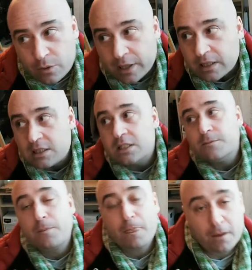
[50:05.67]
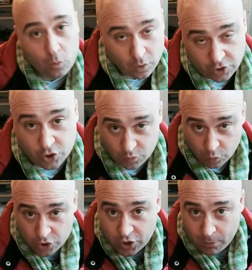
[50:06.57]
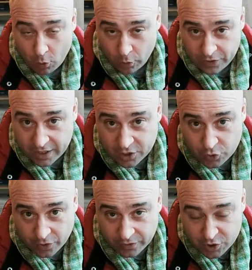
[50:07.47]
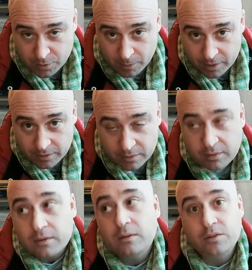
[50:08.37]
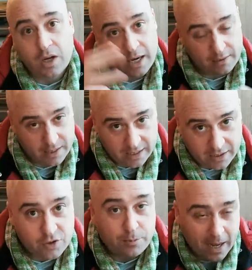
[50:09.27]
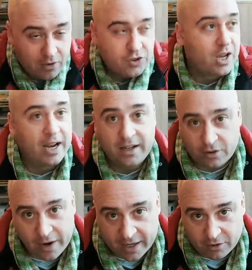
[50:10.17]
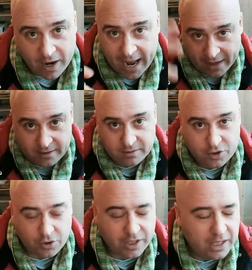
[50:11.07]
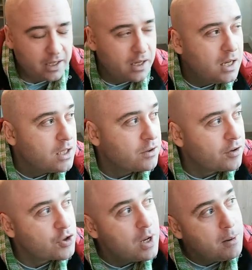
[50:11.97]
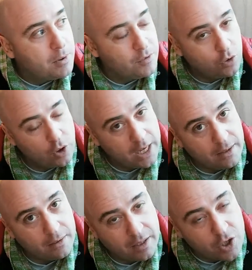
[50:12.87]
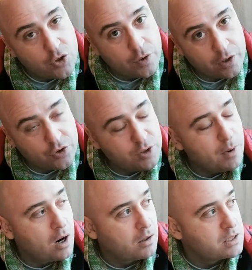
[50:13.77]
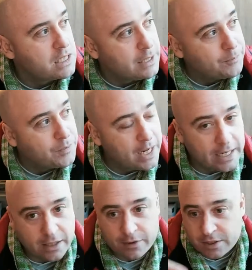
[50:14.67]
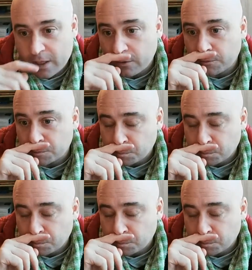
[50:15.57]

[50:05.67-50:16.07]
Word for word: you is just we're just talking about within Israel at this moment, not getting into Palestine, Iran, Iraq, Turkey. But if you look at Israel's democracy in and of itself,